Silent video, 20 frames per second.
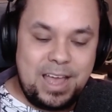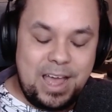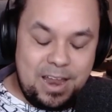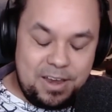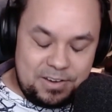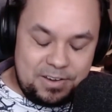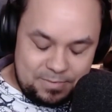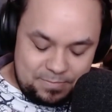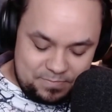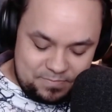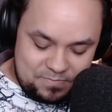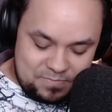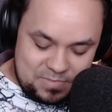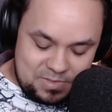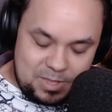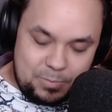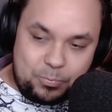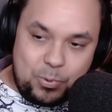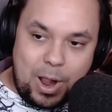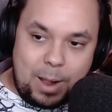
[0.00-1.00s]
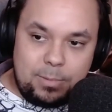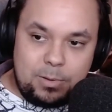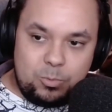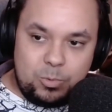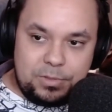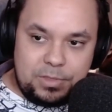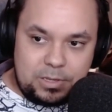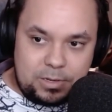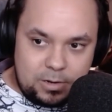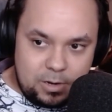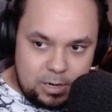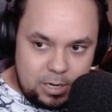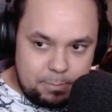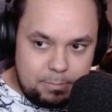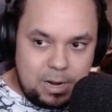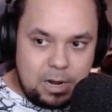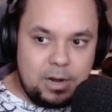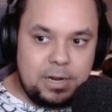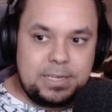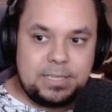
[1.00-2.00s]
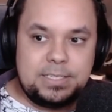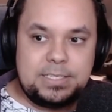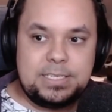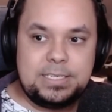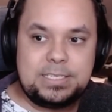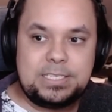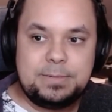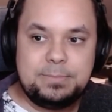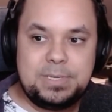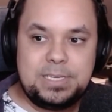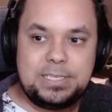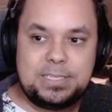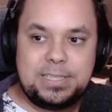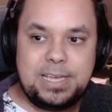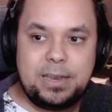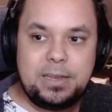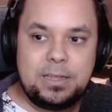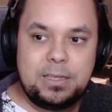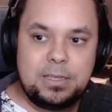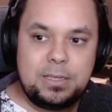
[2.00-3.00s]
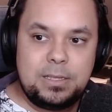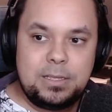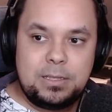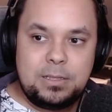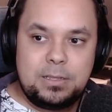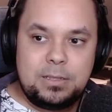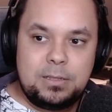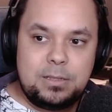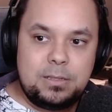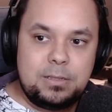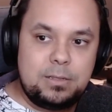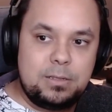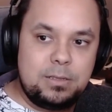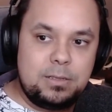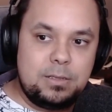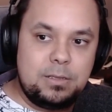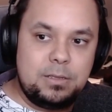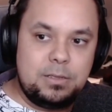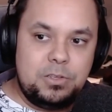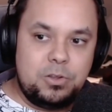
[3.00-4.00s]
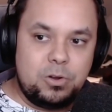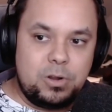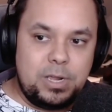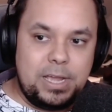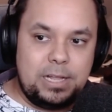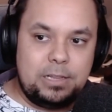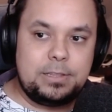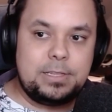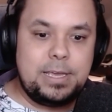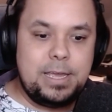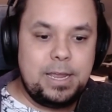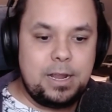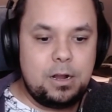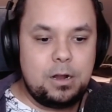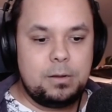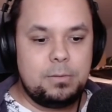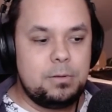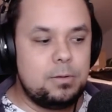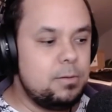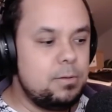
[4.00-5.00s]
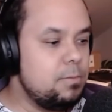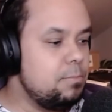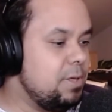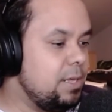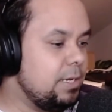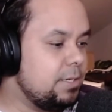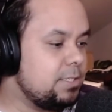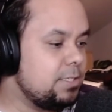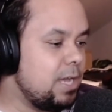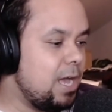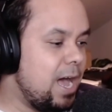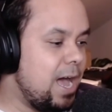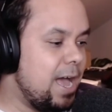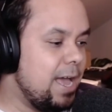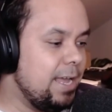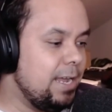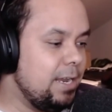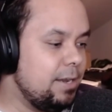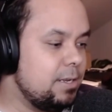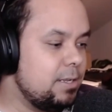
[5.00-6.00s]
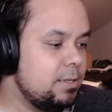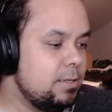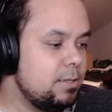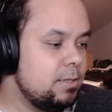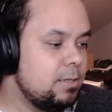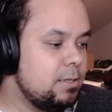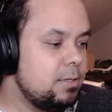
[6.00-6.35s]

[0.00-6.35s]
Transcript: And the problem with the current American system is that your healthcare being tied